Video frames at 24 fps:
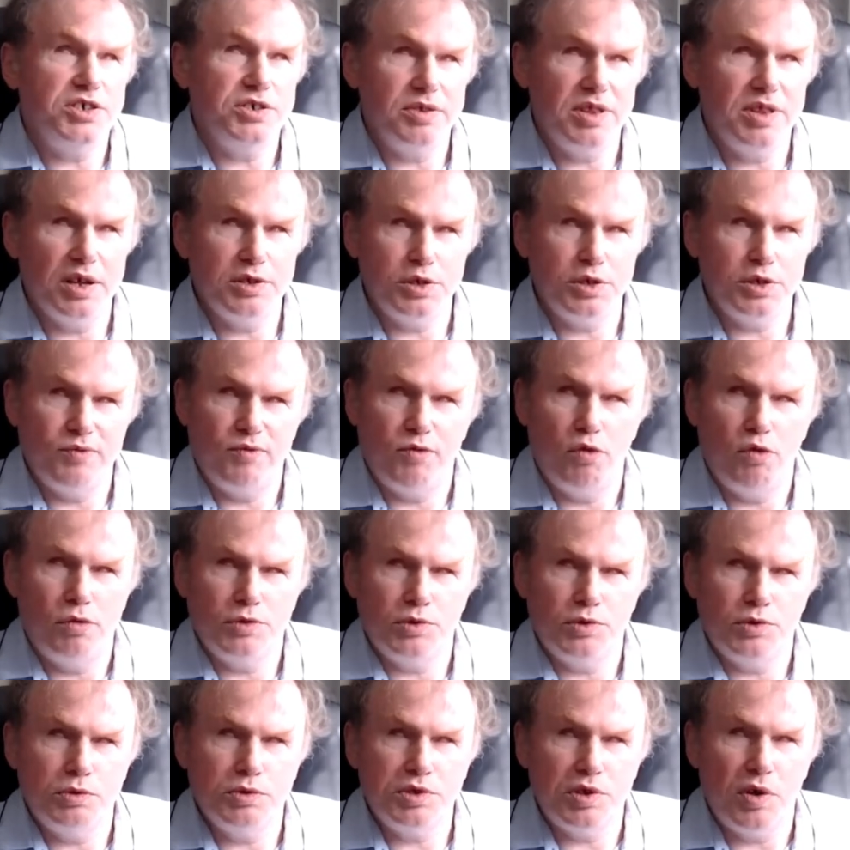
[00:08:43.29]
And that's, of course,
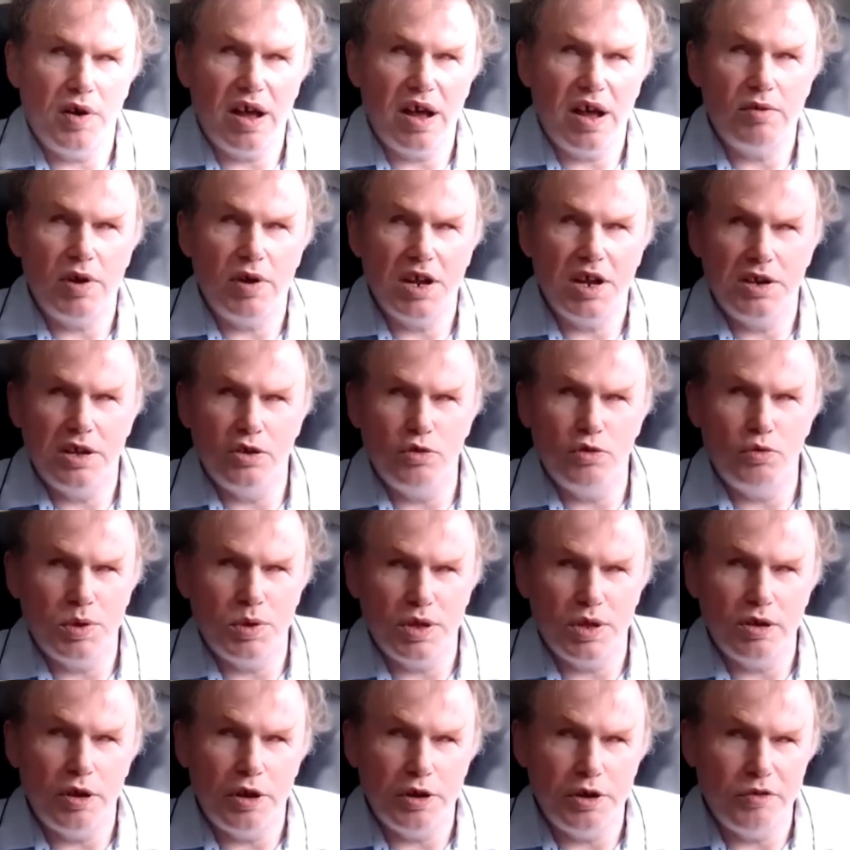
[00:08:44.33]
also how I deal with a
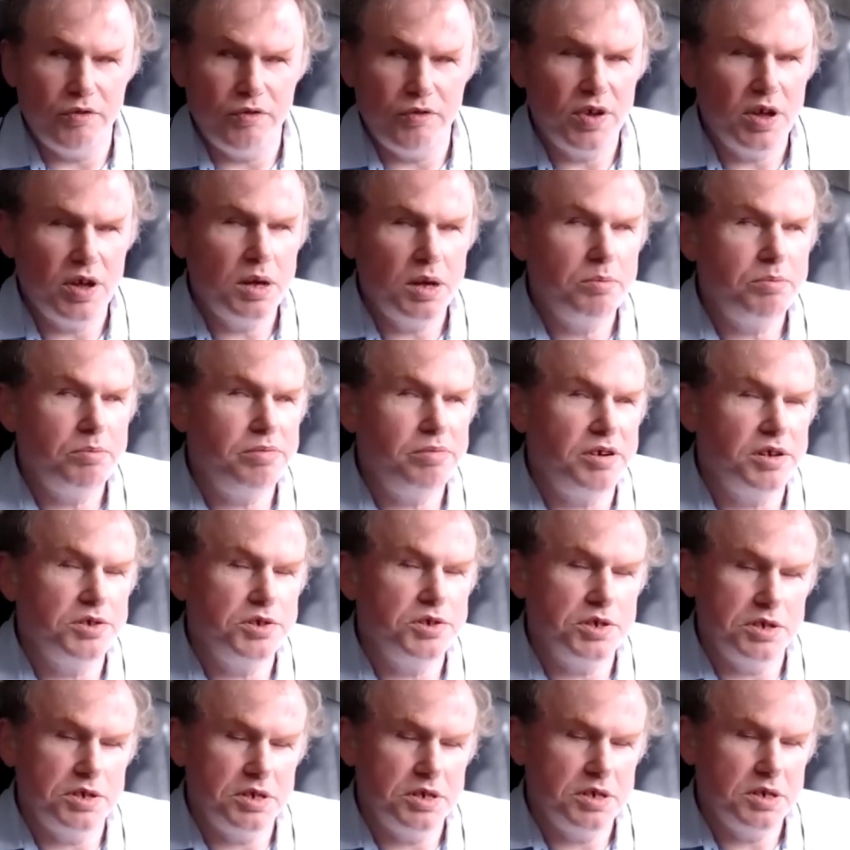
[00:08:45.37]
lot of
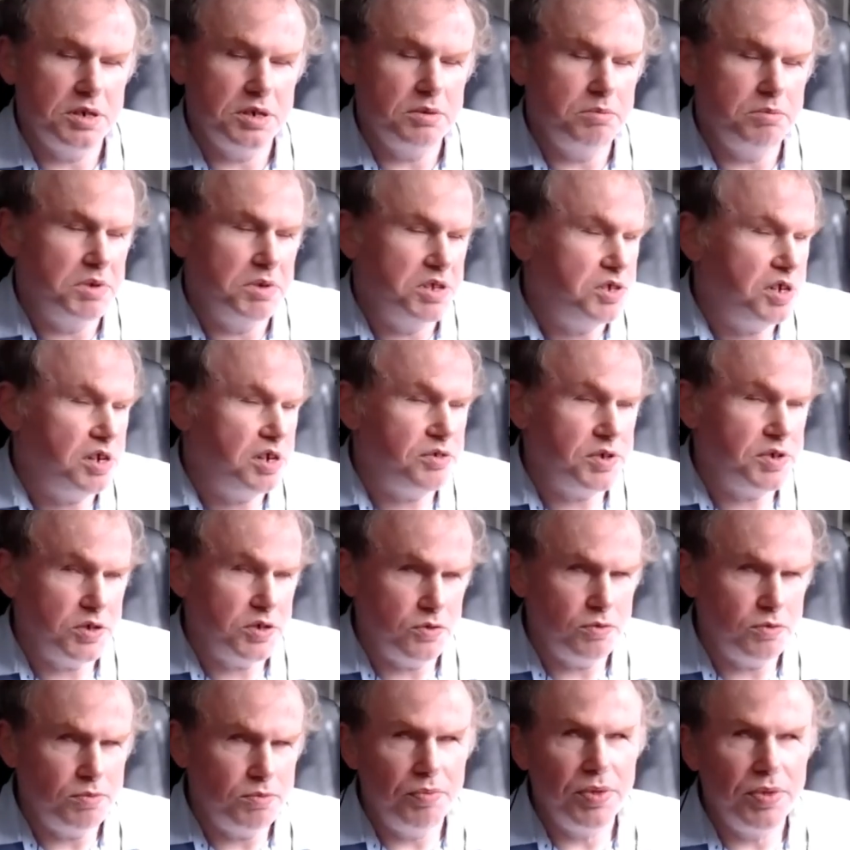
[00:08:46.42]
printed material.